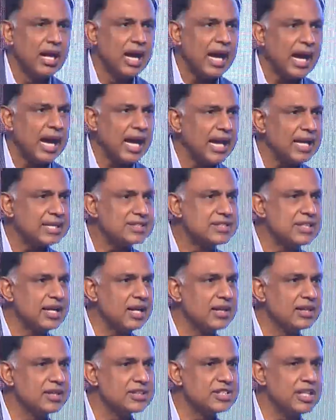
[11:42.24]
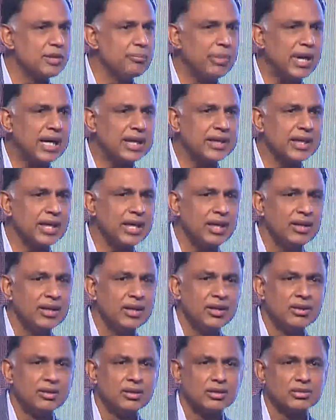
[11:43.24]
As they are disembarking,
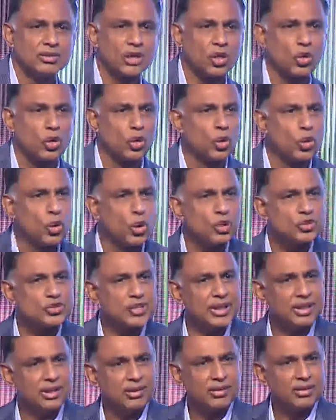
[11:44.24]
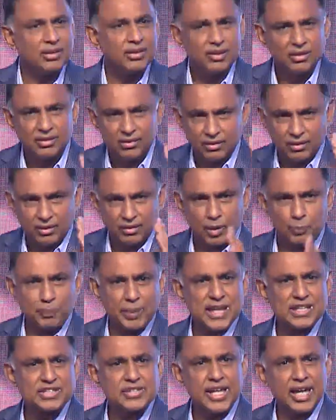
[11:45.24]
the crew goes in,
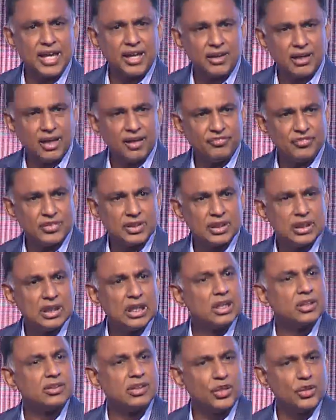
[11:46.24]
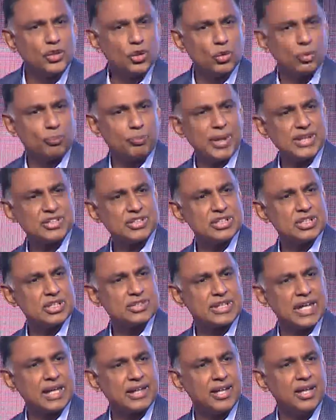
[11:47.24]
repairs the aircraft, the new passengers
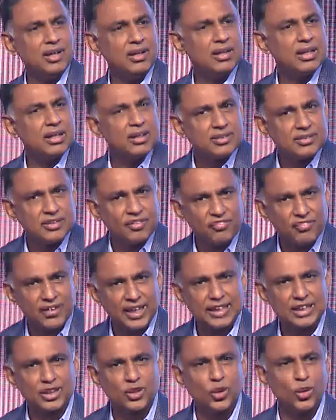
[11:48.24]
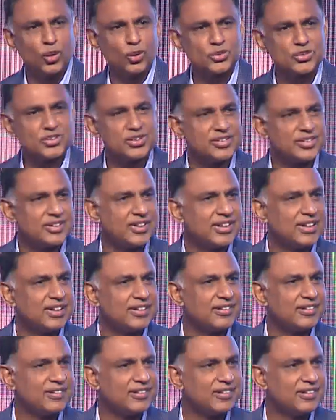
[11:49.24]
get in, the flight goes.
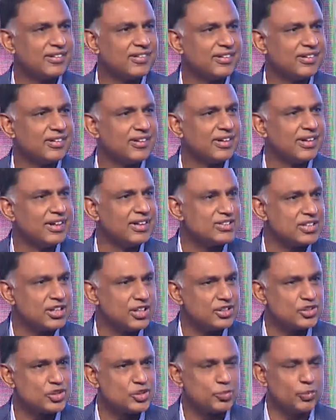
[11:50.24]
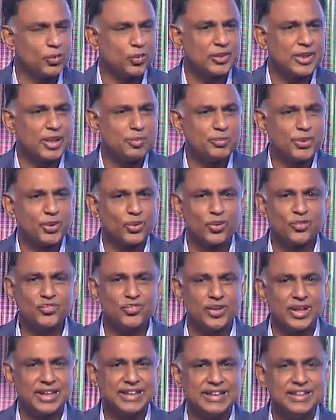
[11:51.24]
Isn't it smooth and
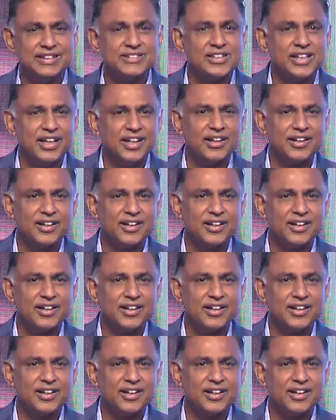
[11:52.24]
beautiful and easy?